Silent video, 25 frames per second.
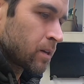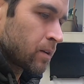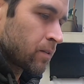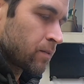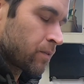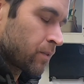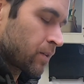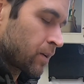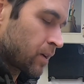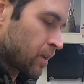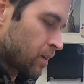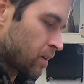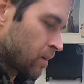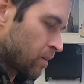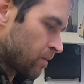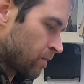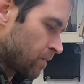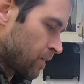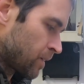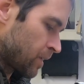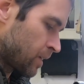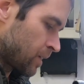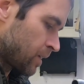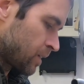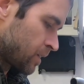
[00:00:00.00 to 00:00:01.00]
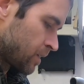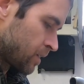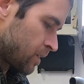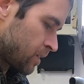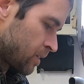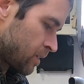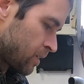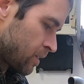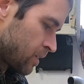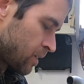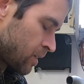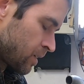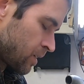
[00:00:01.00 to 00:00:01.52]
I forget already.
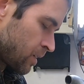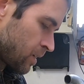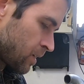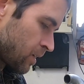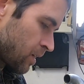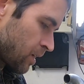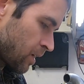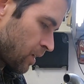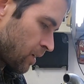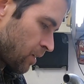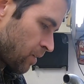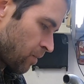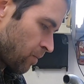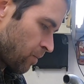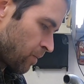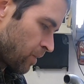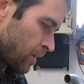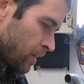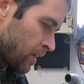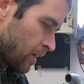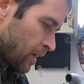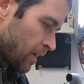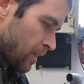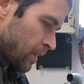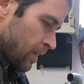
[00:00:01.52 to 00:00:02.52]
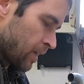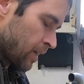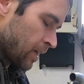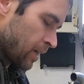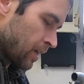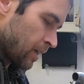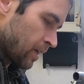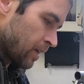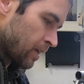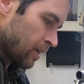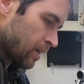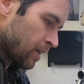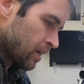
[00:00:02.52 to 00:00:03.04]
I know we had
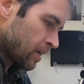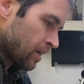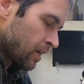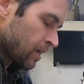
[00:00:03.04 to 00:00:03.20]
a